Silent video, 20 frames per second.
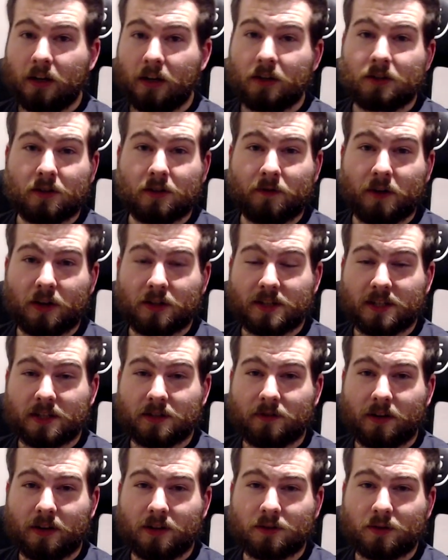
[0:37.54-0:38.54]
So first things
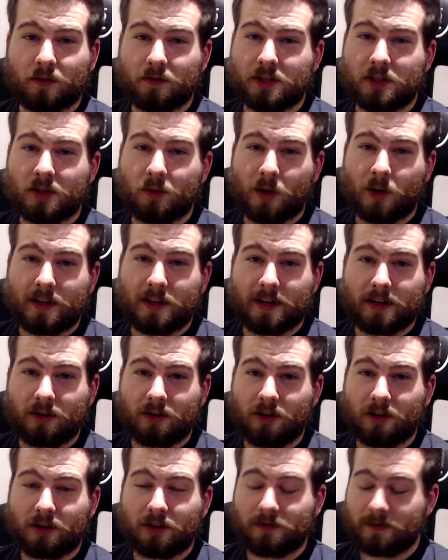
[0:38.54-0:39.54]
first, obviously the way they
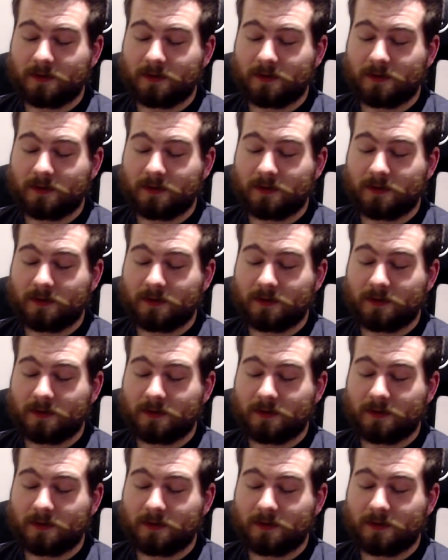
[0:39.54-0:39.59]
look